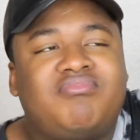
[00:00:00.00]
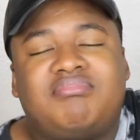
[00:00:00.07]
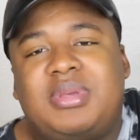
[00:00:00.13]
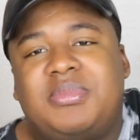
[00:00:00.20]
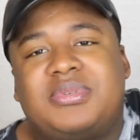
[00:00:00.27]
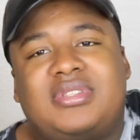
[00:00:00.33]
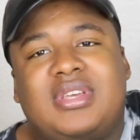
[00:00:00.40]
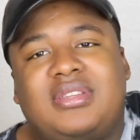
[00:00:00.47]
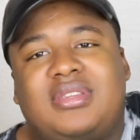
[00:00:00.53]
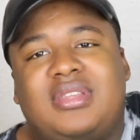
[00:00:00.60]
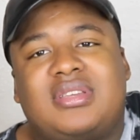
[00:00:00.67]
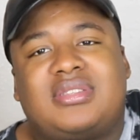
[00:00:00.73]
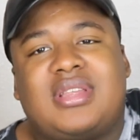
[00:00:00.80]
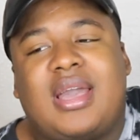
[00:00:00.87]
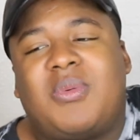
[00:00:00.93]
People say
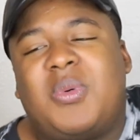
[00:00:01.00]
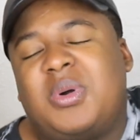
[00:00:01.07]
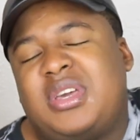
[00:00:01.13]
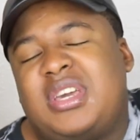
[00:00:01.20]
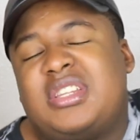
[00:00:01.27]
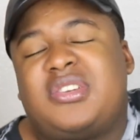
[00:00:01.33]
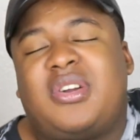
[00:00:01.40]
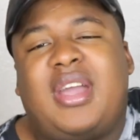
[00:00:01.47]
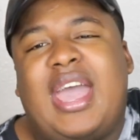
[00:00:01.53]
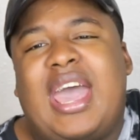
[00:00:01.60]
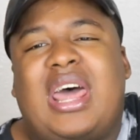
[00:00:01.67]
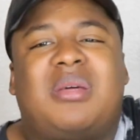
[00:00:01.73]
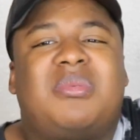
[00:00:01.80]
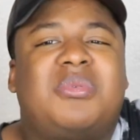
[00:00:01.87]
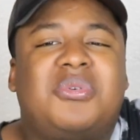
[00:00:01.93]
things like, well, kids aren't
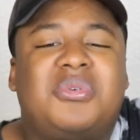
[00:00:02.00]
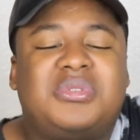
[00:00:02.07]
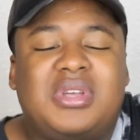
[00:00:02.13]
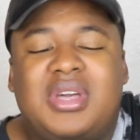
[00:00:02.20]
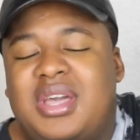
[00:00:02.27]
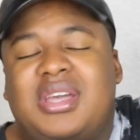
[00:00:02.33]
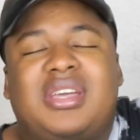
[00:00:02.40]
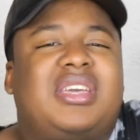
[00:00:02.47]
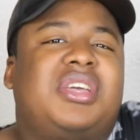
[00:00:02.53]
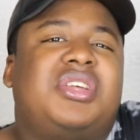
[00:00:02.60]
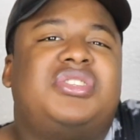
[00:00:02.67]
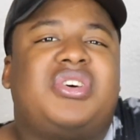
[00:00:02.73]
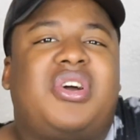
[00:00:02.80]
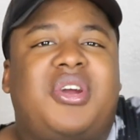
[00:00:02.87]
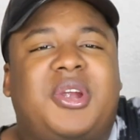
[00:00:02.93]
animals.
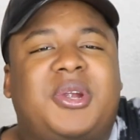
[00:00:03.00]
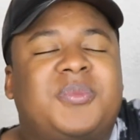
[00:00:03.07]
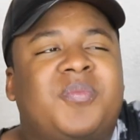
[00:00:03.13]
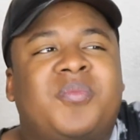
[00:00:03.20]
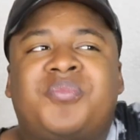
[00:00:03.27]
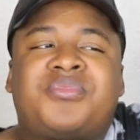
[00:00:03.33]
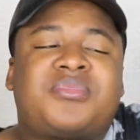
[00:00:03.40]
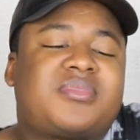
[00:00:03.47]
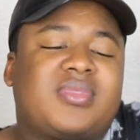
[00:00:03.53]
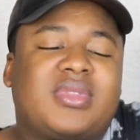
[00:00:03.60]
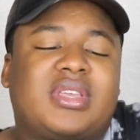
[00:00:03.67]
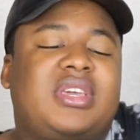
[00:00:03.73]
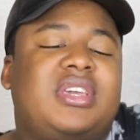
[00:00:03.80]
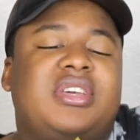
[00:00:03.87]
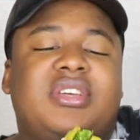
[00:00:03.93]
Kids aren't
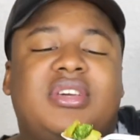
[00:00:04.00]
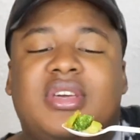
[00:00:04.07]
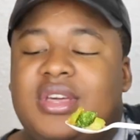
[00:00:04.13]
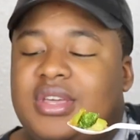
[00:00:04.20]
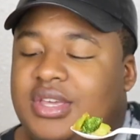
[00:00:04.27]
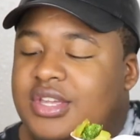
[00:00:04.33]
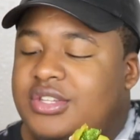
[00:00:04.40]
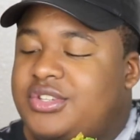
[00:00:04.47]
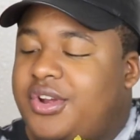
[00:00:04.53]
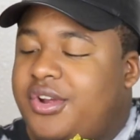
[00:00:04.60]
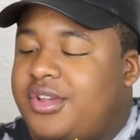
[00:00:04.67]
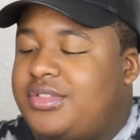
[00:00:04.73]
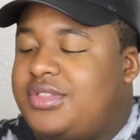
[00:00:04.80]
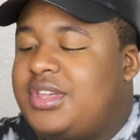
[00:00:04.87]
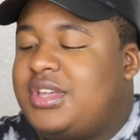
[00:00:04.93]
this,
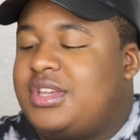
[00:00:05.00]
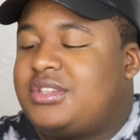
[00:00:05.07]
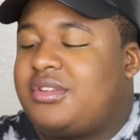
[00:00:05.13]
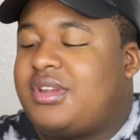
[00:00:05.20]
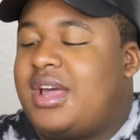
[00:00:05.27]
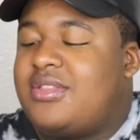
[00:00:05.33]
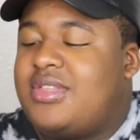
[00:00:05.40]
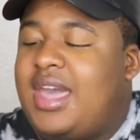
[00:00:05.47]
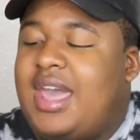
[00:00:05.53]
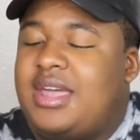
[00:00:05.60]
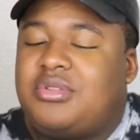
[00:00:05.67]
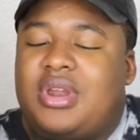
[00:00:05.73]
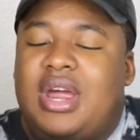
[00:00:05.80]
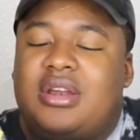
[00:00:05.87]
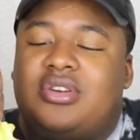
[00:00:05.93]
they're not
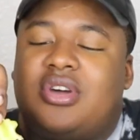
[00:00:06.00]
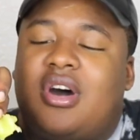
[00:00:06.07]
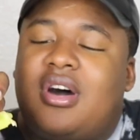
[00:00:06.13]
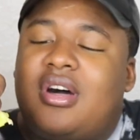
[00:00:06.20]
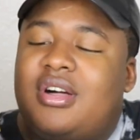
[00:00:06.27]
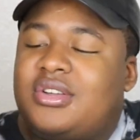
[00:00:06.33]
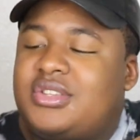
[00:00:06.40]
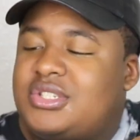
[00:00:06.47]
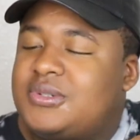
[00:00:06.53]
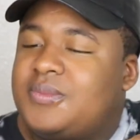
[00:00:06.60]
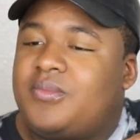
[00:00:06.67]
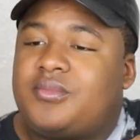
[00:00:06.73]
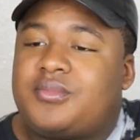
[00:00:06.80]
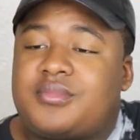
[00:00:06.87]
that, they're not dogs.